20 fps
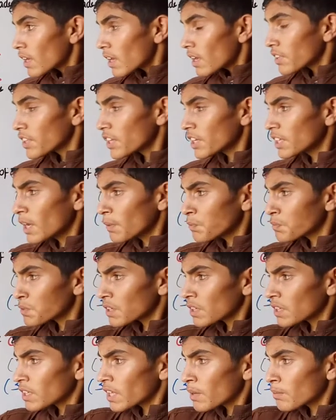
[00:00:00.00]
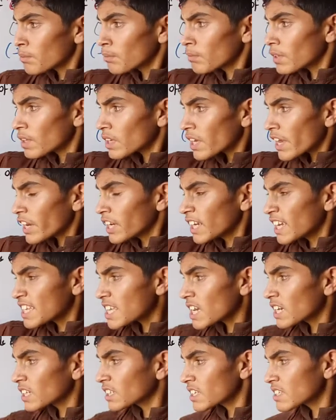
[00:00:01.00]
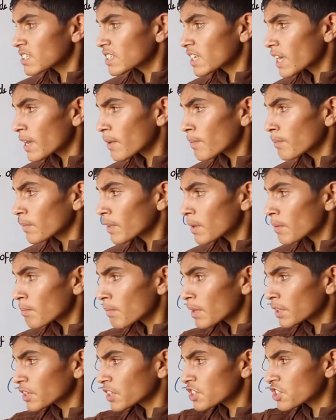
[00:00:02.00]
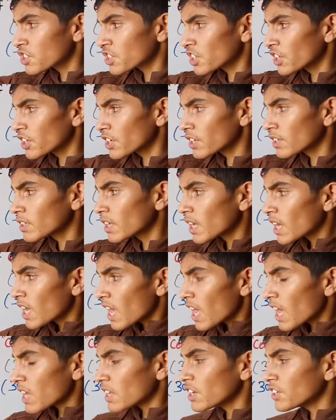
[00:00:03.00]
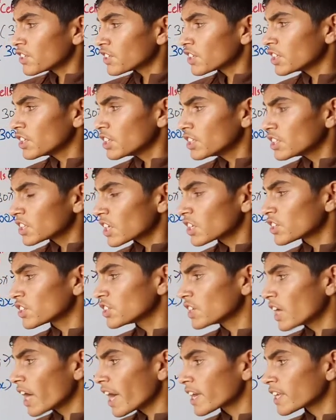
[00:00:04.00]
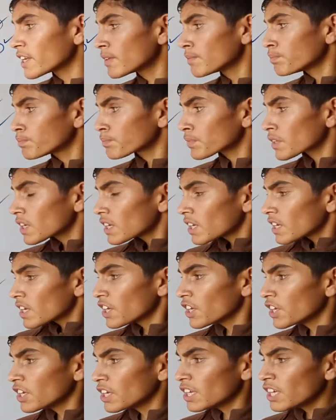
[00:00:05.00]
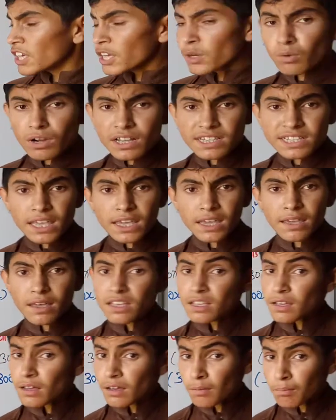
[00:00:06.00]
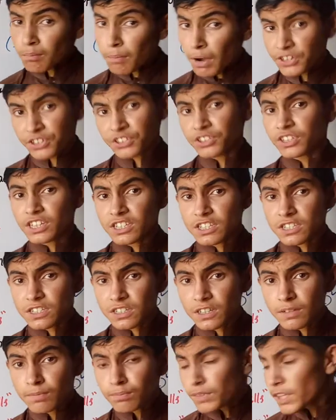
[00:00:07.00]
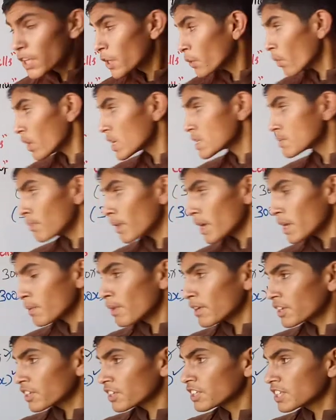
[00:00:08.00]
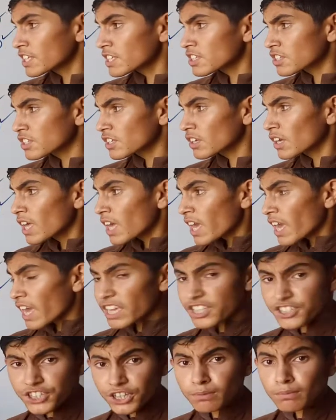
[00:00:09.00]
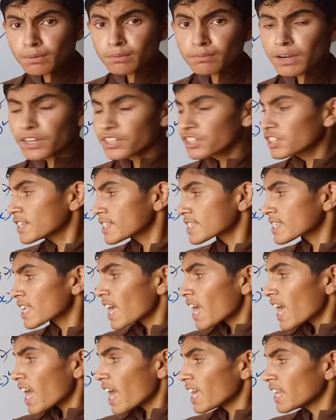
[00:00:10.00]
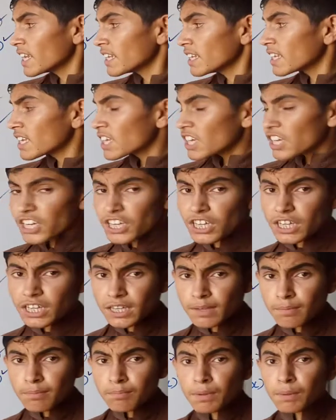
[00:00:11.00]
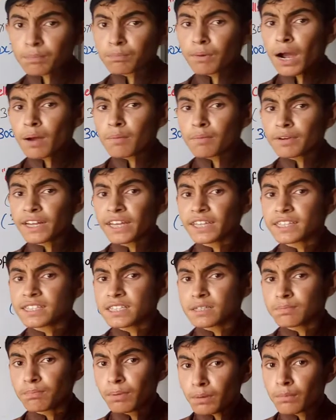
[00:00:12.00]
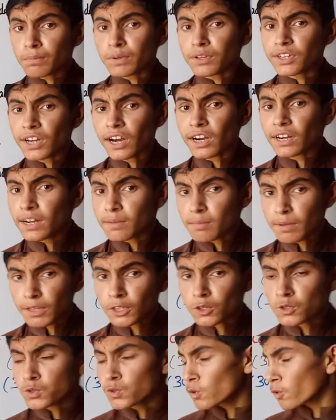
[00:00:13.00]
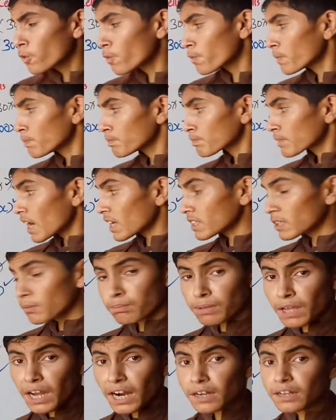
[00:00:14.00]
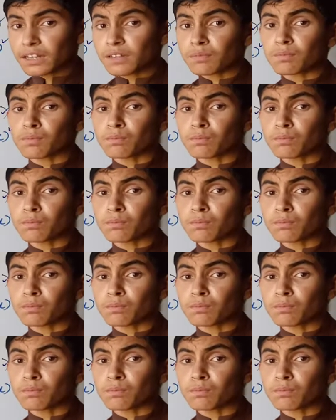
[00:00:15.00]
Then after him, another scientist came, Matthias Schleiden, in 1839. He was a botanist. He was a botanist, a German botanist, and he performed his experiment under a microscope on the plant